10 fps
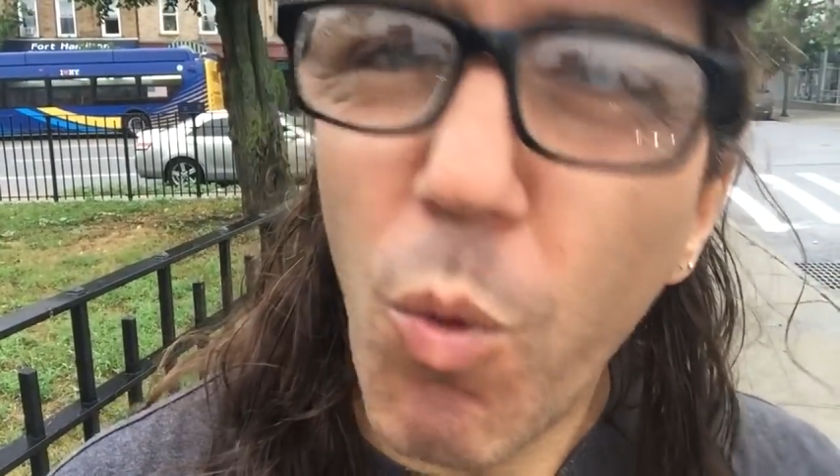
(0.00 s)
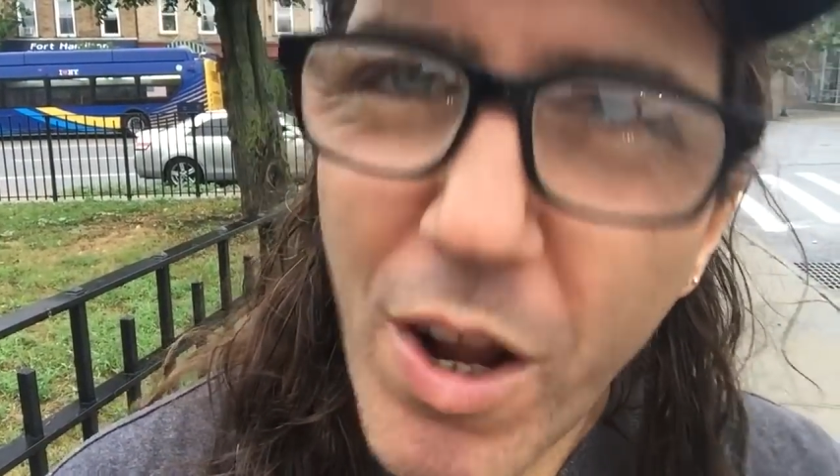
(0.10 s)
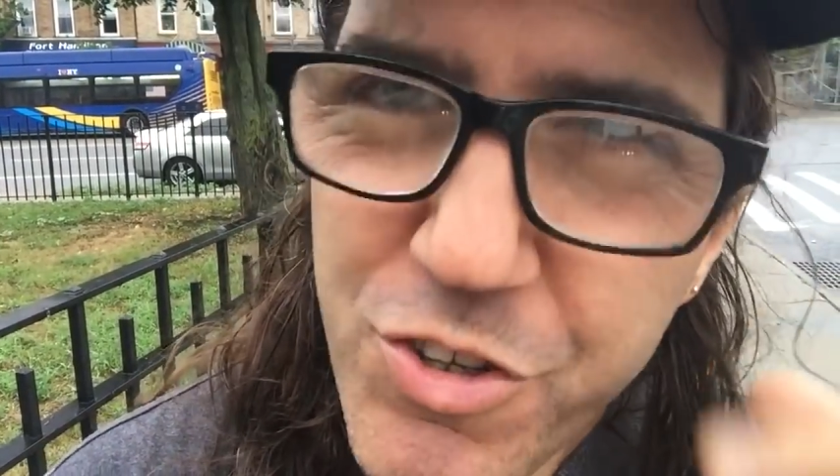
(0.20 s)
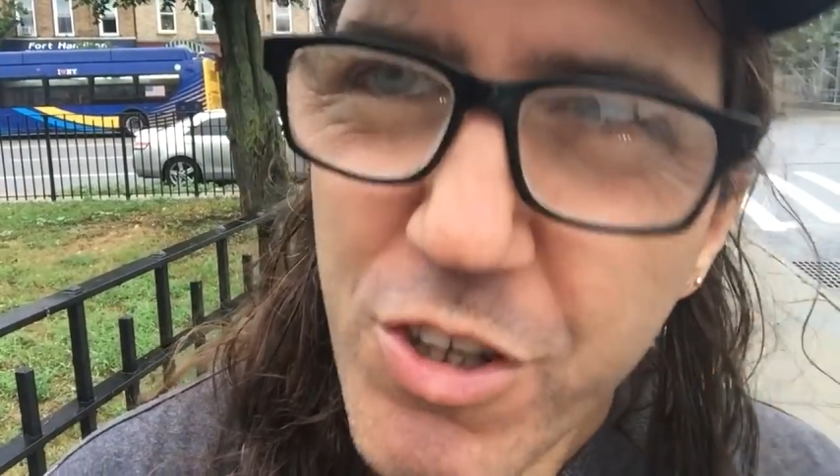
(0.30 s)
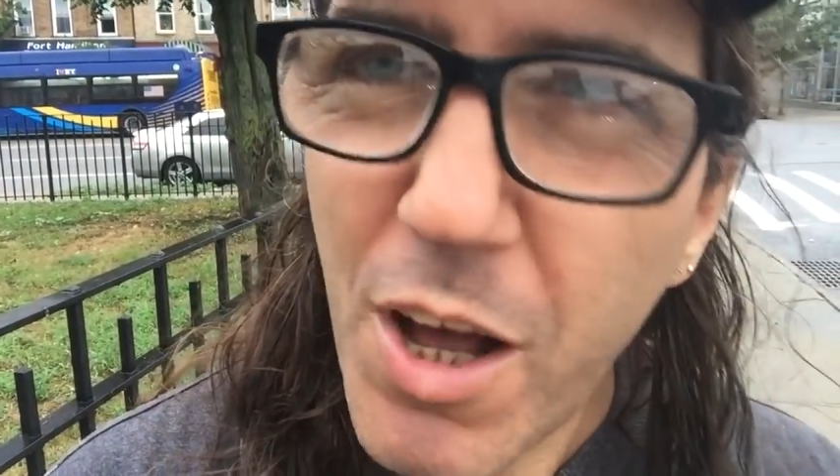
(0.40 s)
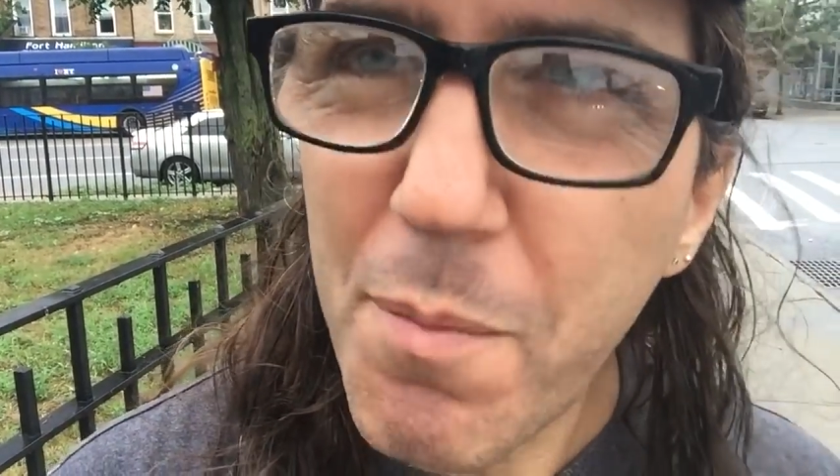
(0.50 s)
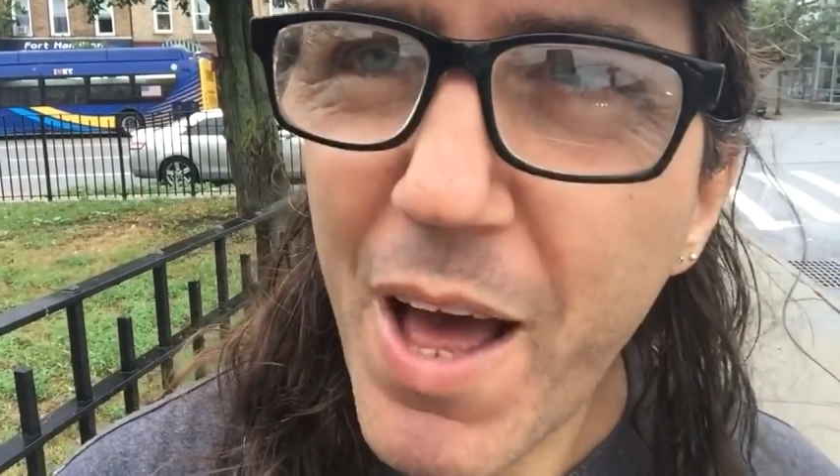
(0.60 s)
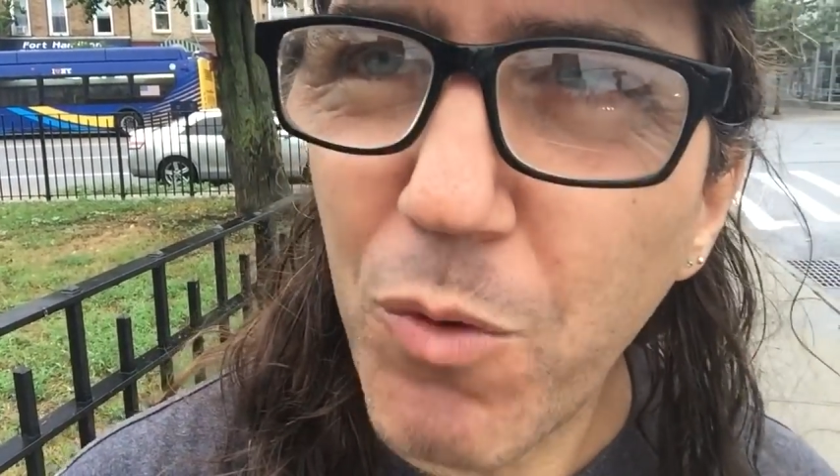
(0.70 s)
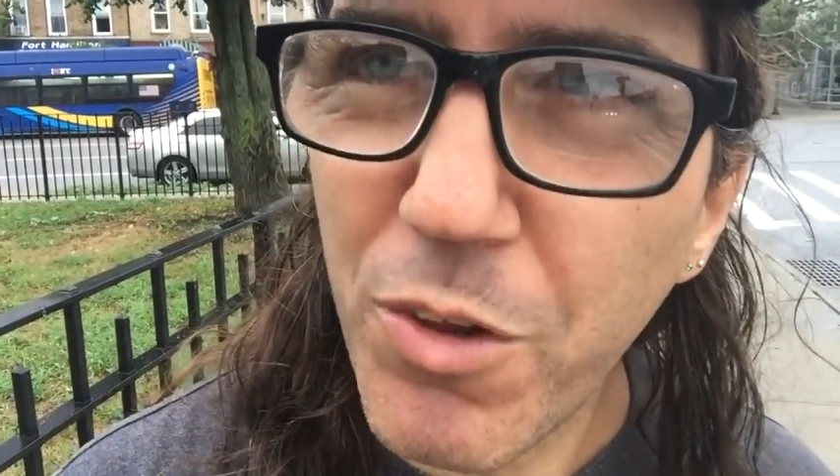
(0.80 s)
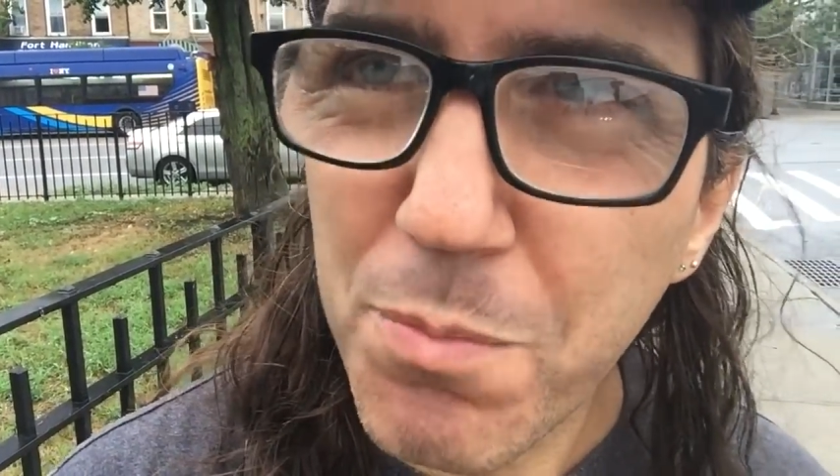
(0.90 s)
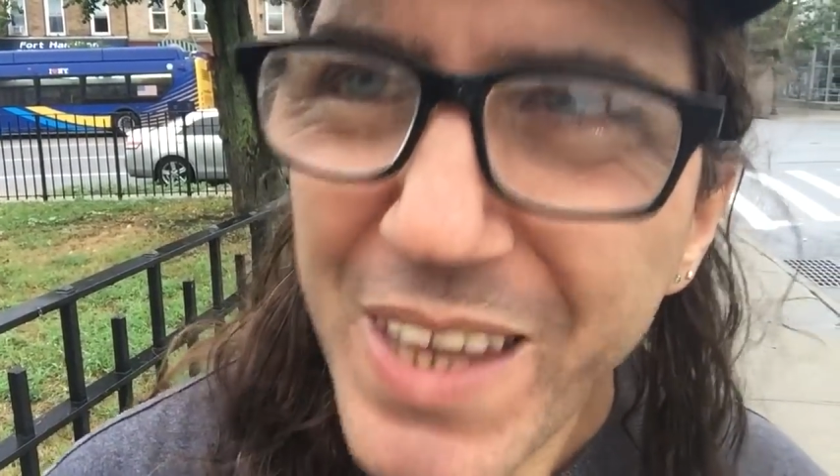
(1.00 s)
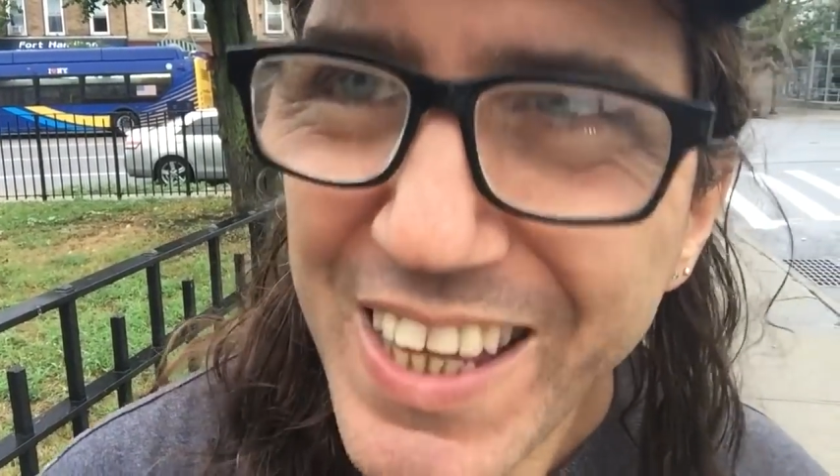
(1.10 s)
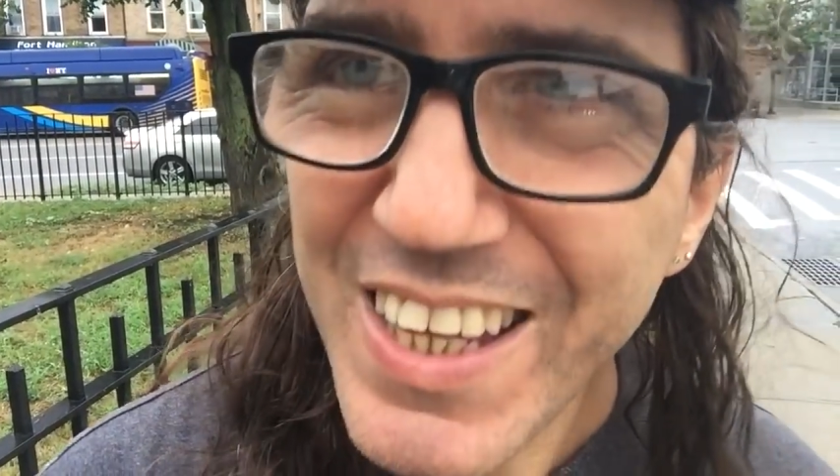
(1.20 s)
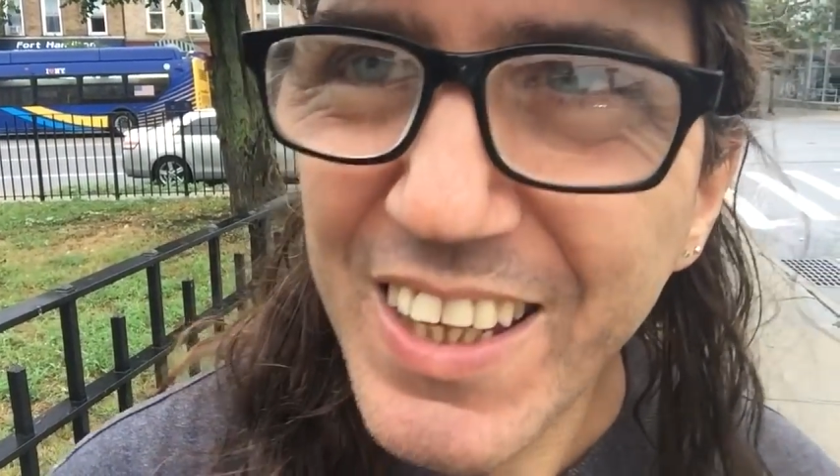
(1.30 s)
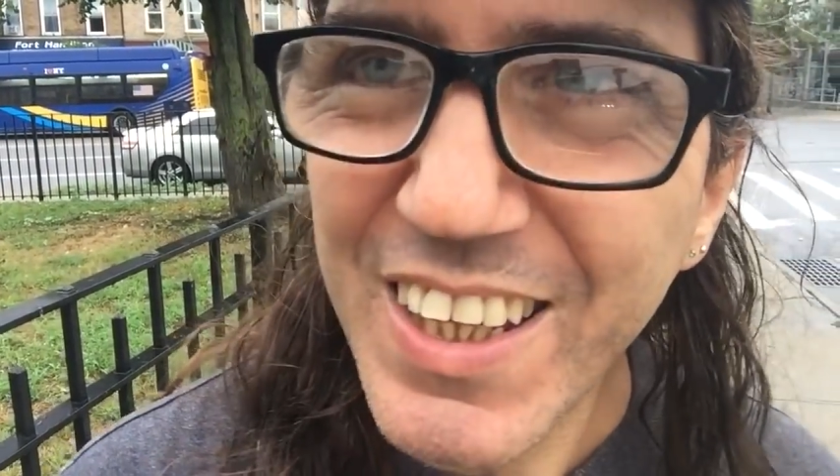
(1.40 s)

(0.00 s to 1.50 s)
Why don't you come out with me?